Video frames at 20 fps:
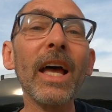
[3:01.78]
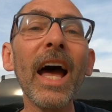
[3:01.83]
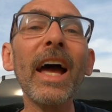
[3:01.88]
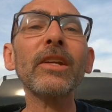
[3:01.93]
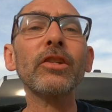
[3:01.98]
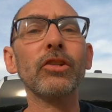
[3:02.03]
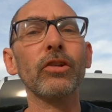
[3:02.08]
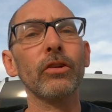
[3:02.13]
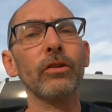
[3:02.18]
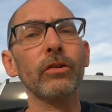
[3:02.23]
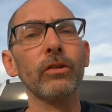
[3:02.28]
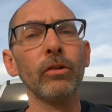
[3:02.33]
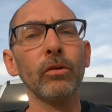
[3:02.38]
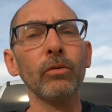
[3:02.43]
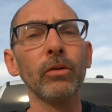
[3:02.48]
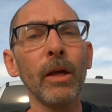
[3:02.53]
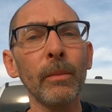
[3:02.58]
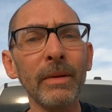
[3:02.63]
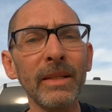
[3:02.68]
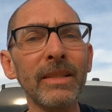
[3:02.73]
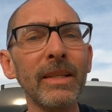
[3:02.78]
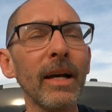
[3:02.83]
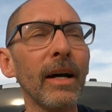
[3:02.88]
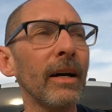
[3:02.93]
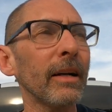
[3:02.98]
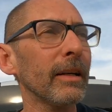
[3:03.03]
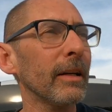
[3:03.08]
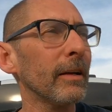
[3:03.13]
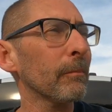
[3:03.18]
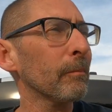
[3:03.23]
I sure do, let me
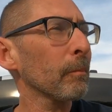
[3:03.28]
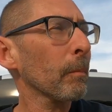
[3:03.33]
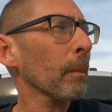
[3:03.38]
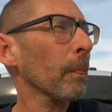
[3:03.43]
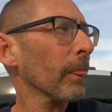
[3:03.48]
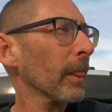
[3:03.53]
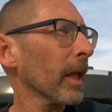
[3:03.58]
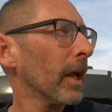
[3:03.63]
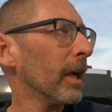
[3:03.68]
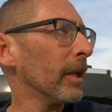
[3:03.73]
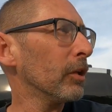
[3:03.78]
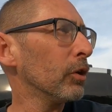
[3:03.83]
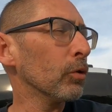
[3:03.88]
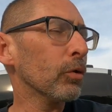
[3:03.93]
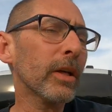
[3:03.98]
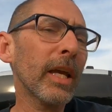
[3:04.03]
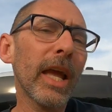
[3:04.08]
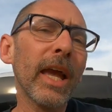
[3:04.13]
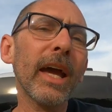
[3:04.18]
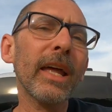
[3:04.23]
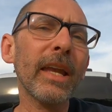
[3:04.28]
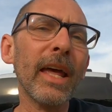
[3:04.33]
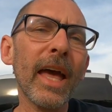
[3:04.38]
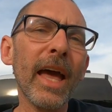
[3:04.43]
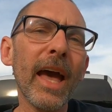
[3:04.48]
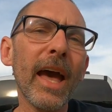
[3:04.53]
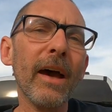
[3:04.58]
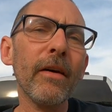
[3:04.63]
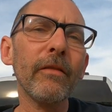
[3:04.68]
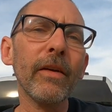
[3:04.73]
tell you. And you can't
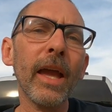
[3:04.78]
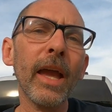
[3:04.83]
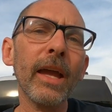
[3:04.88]
have